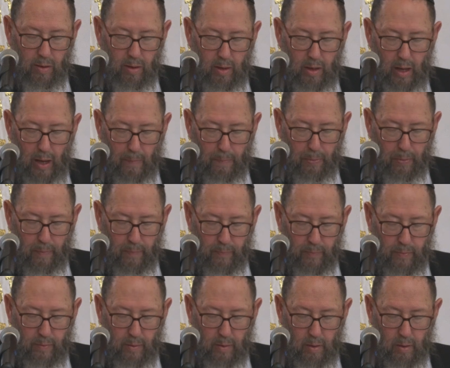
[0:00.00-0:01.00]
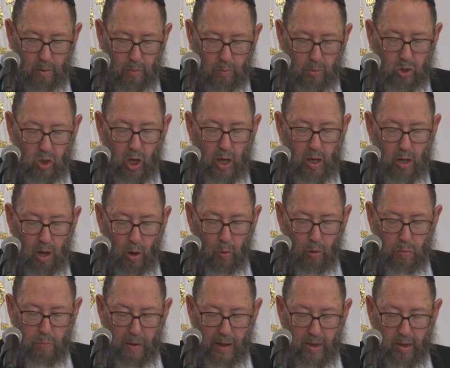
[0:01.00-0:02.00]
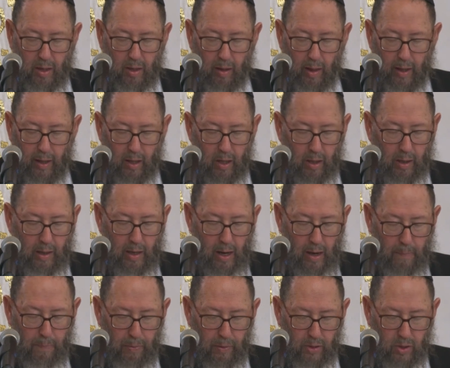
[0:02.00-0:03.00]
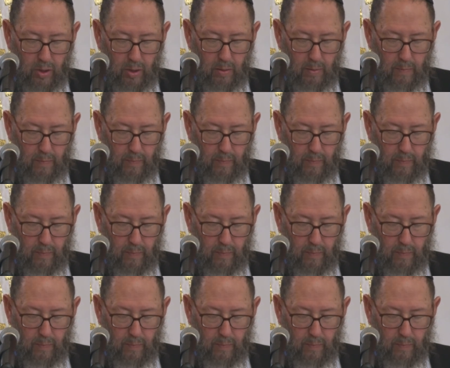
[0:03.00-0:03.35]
step, which I know with my skill I can accomplish.